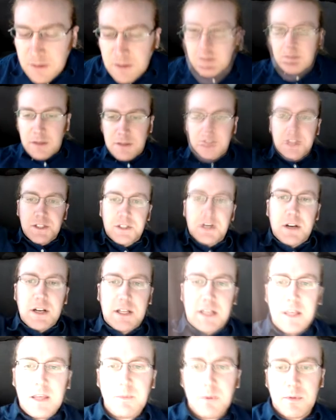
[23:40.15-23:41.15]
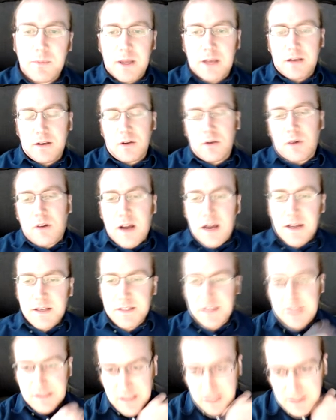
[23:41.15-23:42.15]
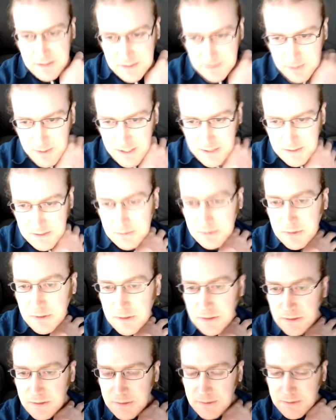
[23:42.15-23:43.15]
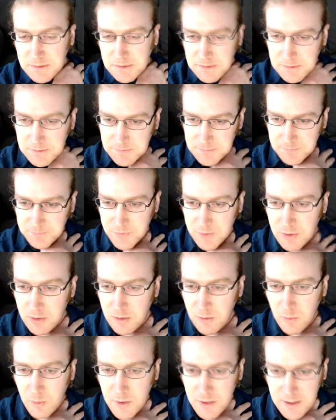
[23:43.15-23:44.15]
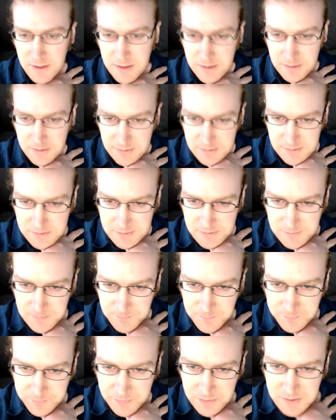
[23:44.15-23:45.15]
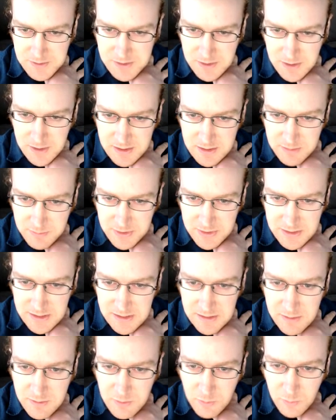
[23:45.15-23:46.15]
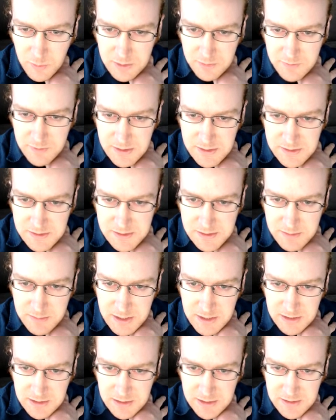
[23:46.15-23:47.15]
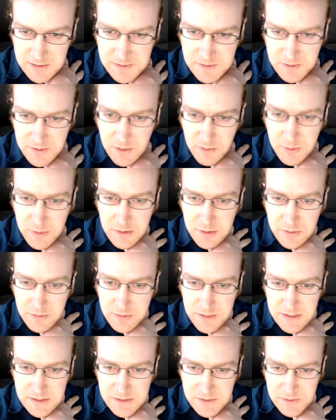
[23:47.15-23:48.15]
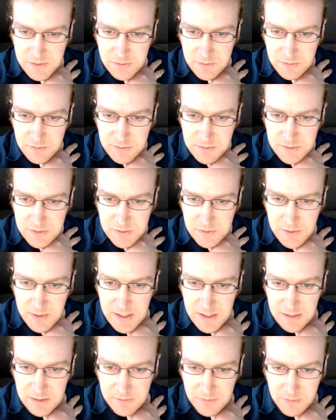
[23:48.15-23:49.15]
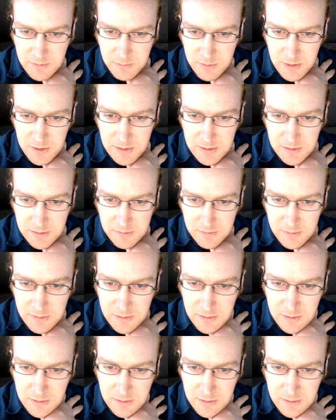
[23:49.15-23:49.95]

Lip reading: I'm just trying to keep him at no eyes as long as possible. Or one eye at least. So now I can play either one of these to make an eye, so I really don't need to do any of them right now.